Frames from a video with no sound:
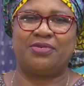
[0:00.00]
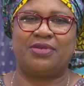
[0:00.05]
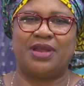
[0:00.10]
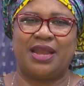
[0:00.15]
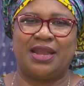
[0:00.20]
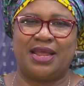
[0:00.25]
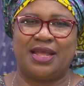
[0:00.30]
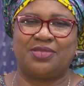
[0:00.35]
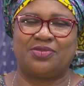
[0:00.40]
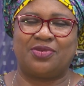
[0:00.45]

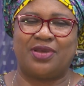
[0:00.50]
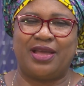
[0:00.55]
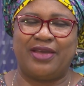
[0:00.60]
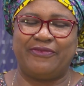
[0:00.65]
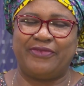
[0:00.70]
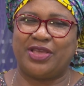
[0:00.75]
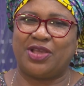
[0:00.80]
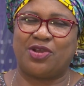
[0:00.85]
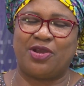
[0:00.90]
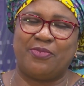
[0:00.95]
rather to
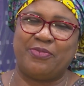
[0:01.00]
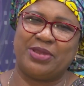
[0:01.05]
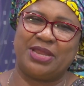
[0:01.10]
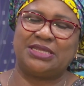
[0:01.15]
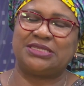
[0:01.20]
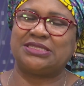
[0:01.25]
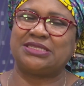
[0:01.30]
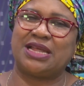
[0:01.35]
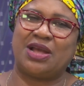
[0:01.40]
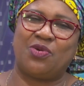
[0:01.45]
have a
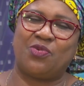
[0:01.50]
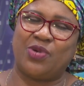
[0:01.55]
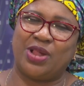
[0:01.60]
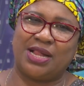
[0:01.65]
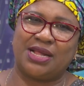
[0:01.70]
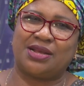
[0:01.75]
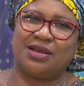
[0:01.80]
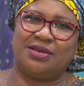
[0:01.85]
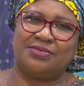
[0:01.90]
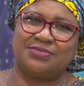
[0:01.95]
community that
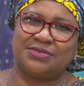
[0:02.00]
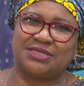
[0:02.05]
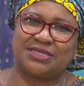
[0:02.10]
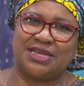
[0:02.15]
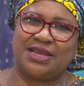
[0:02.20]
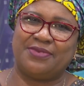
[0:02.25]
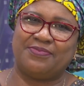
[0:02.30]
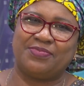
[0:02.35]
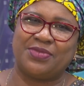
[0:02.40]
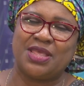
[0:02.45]
welcomes
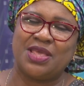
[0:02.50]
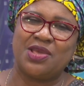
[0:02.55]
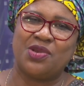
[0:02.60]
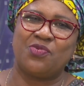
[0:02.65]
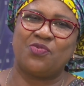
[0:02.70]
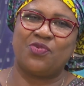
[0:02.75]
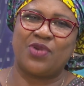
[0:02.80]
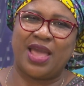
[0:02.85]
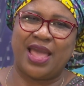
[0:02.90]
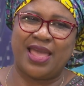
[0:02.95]
them,
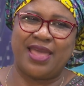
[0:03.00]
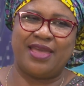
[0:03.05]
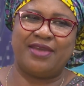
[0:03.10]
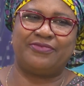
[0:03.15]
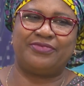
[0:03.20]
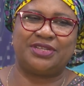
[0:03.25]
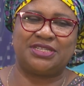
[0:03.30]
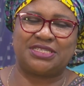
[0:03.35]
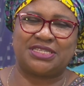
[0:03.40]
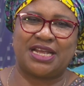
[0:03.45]
where
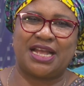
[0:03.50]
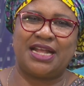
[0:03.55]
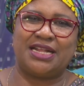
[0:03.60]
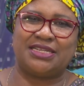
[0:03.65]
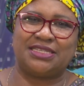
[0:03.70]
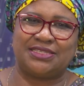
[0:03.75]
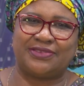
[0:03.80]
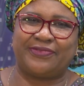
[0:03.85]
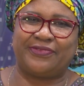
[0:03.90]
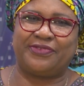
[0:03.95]
every
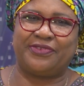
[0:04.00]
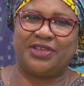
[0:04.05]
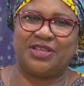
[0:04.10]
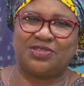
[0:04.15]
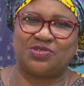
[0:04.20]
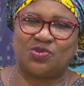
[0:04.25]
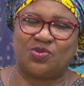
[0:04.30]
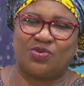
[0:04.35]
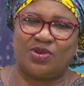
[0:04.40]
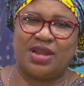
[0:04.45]
child is free
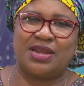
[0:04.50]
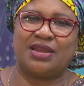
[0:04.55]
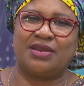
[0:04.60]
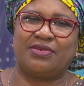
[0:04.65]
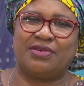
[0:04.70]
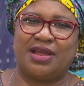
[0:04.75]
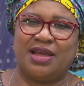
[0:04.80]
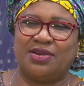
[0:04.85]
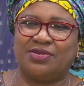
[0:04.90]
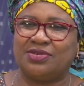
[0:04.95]
to run
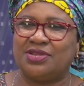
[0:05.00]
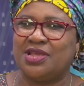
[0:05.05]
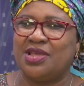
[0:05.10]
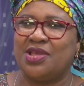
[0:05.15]
around